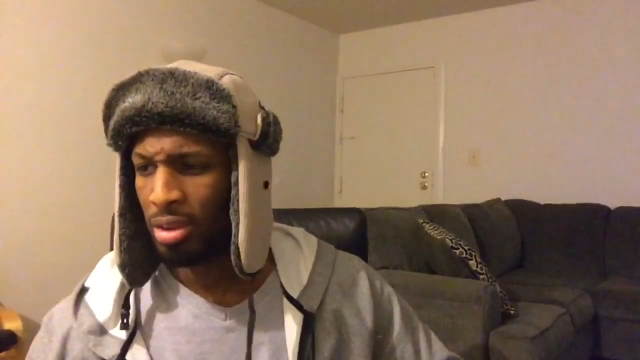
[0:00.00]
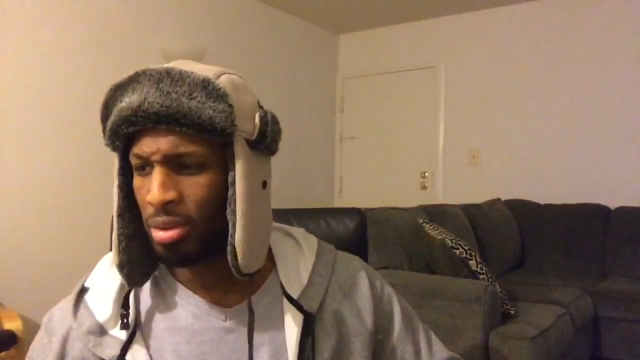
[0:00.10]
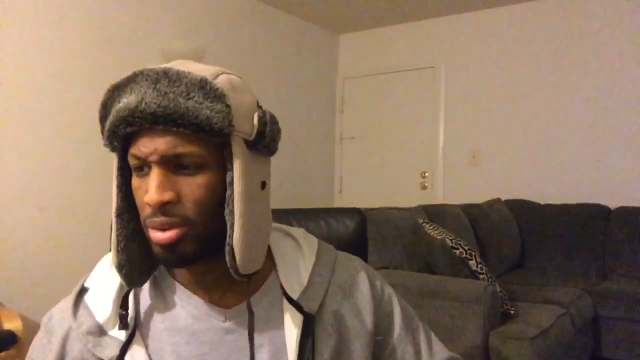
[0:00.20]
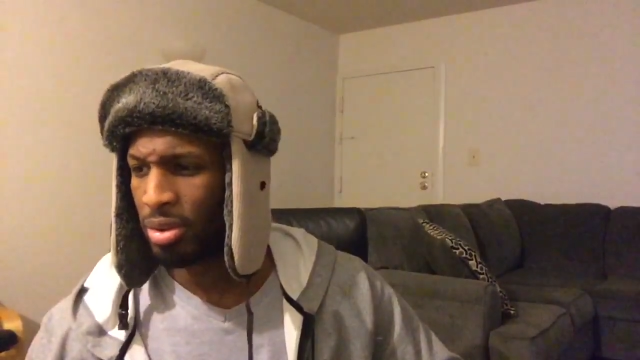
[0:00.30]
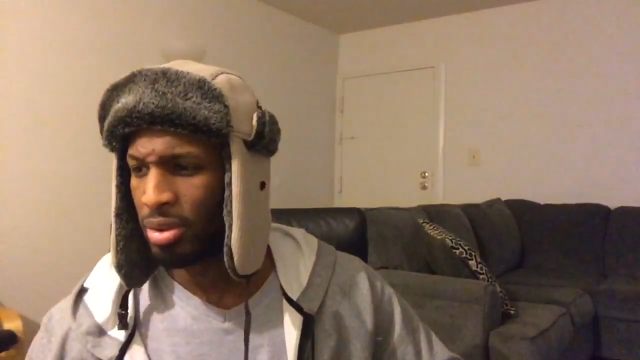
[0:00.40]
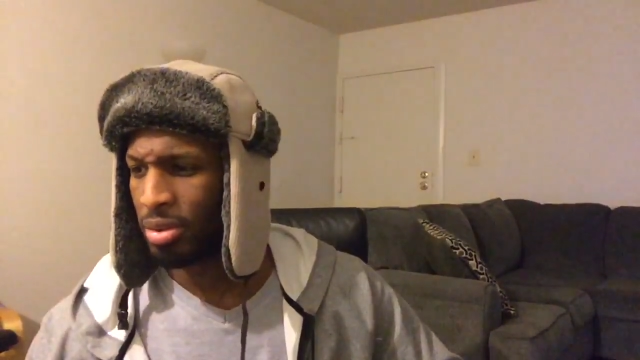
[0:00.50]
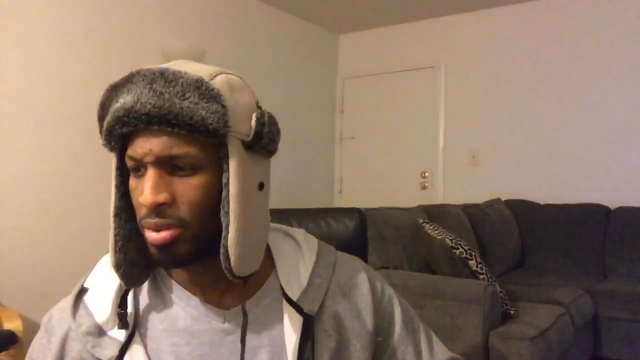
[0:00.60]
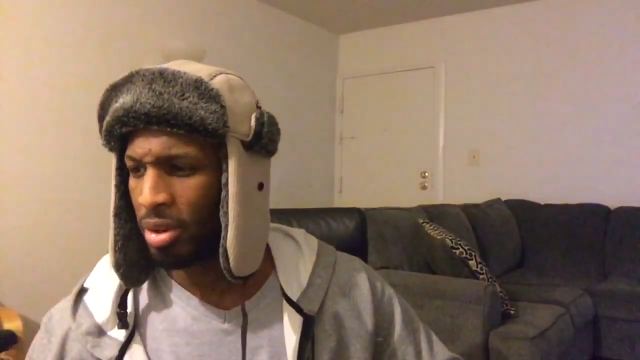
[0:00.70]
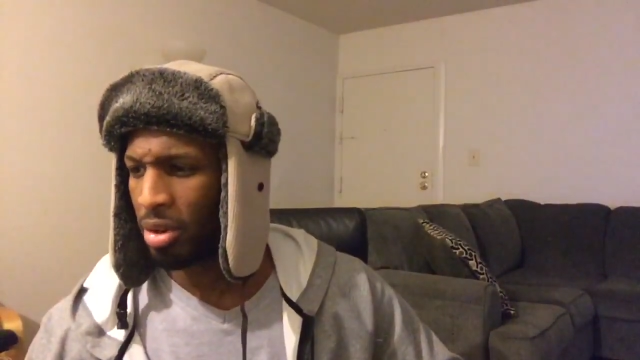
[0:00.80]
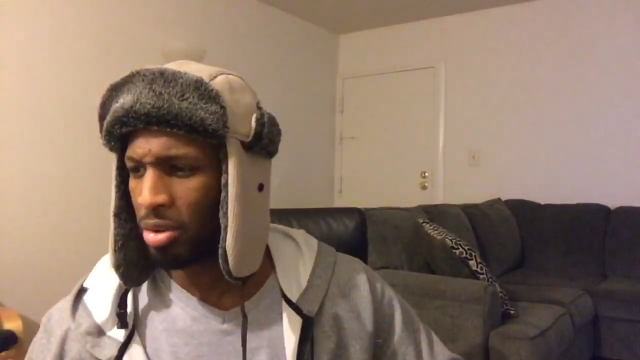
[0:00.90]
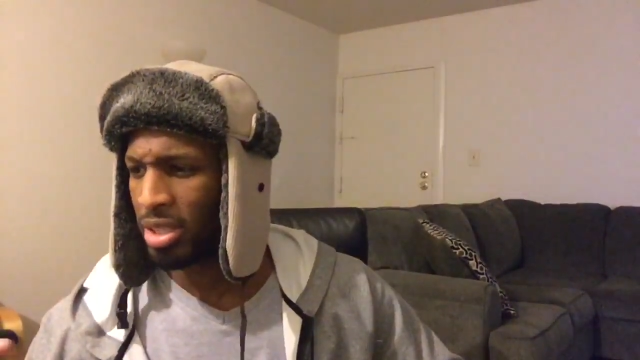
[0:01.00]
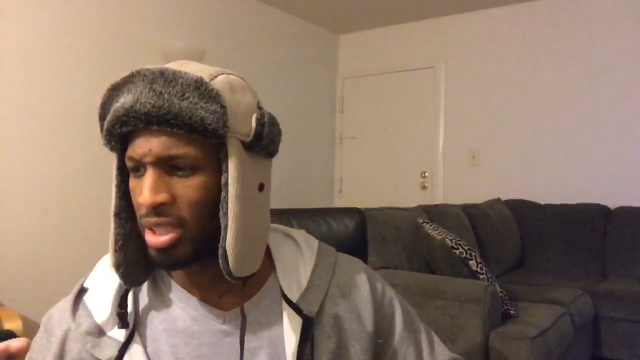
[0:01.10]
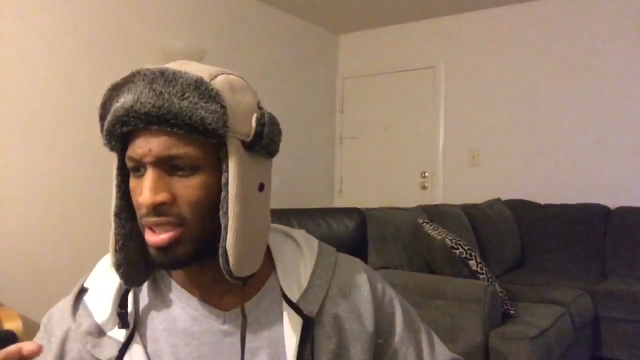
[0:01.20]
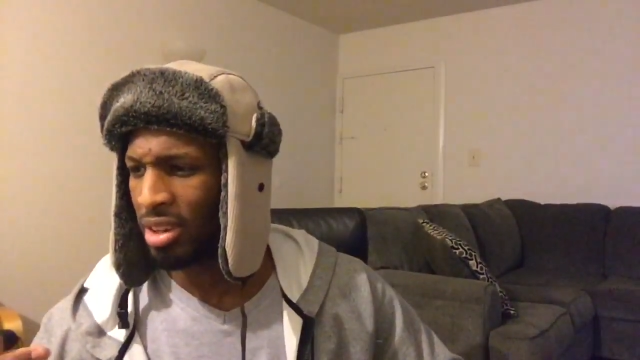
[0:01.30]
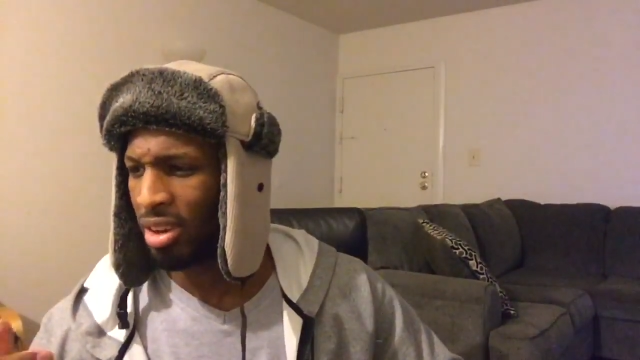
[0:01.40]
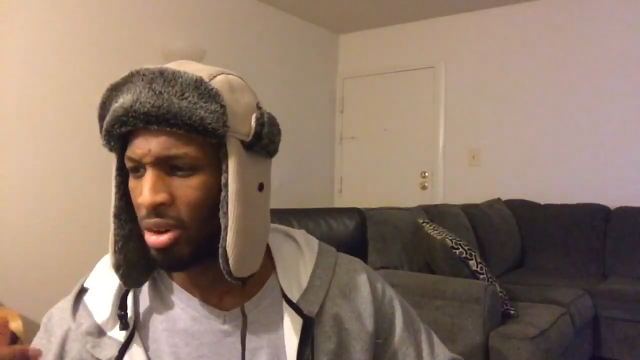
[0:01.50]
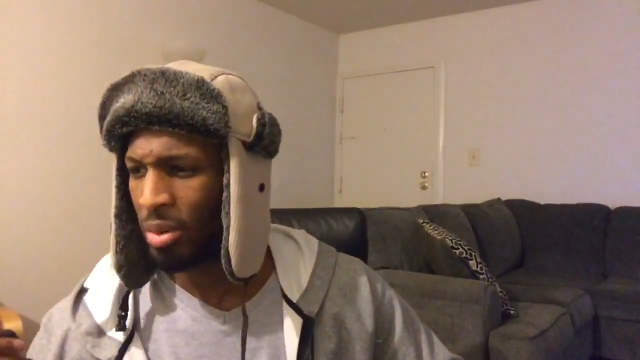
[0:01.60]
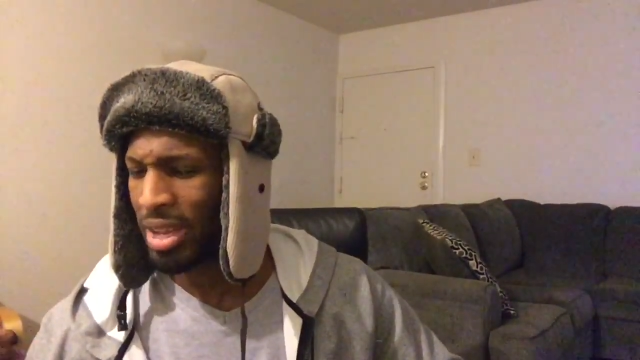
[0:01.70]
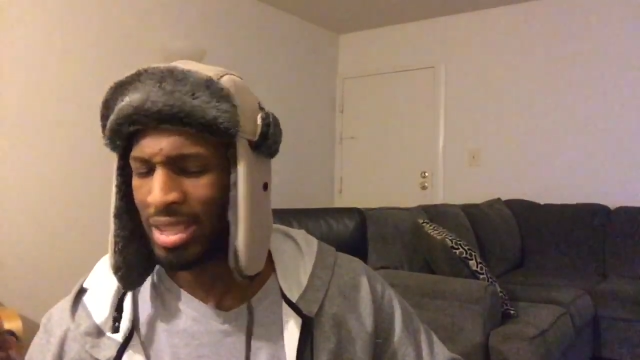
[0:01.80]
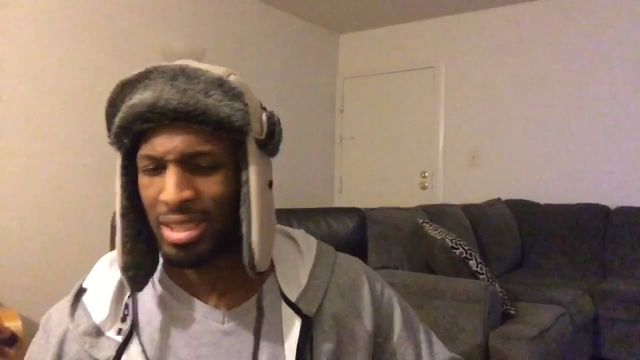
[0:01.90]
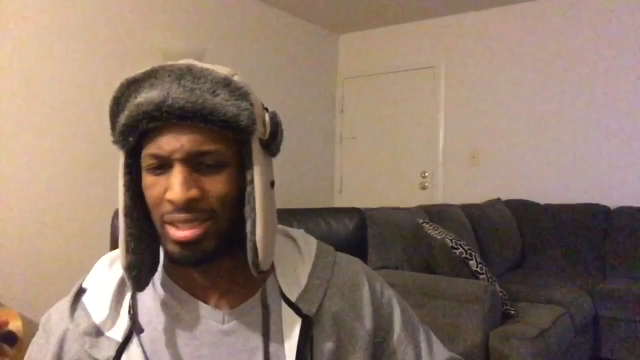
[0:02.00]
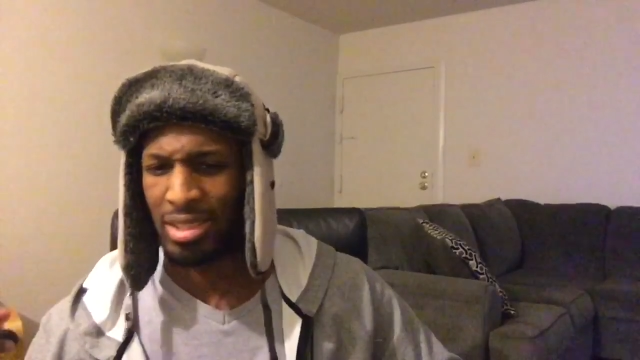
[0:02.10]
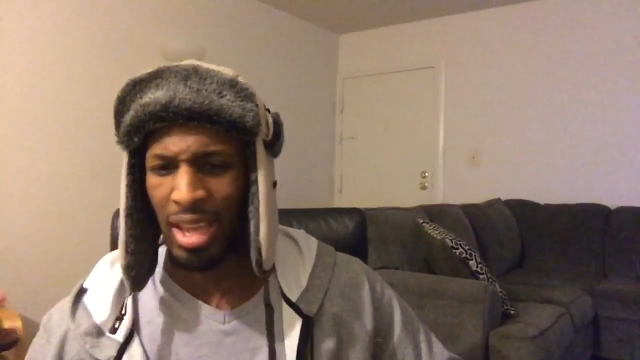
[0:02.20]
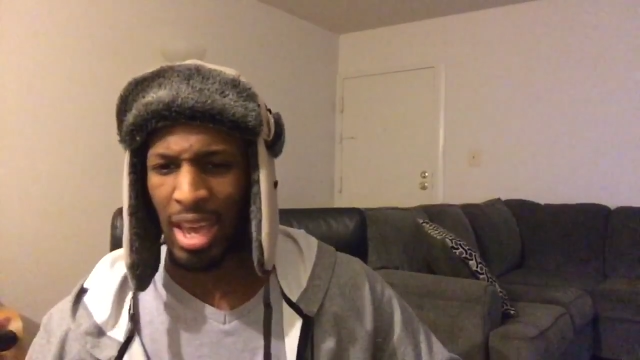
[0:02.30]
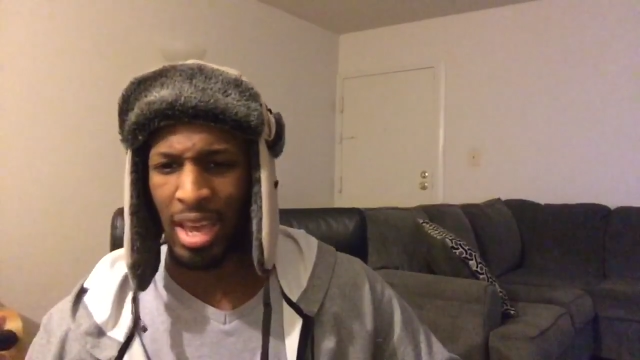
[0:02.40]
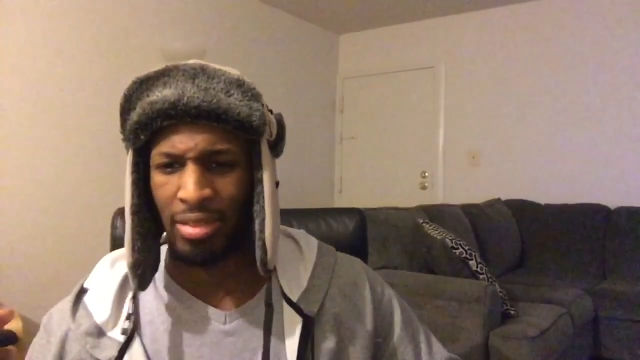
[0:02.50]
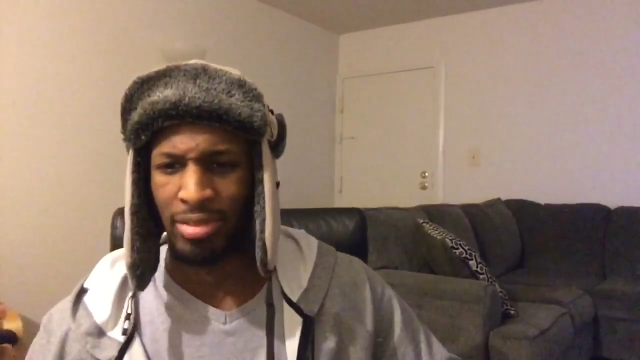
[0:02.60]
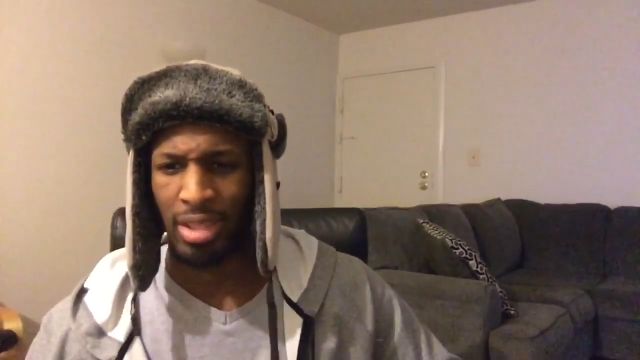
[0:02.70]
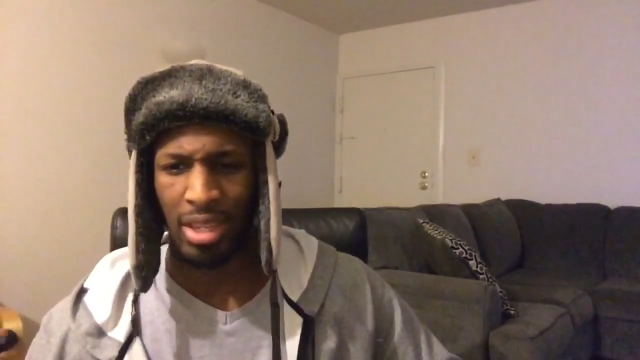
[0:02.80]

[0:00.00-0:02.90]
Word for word: Or, or, or, did he always have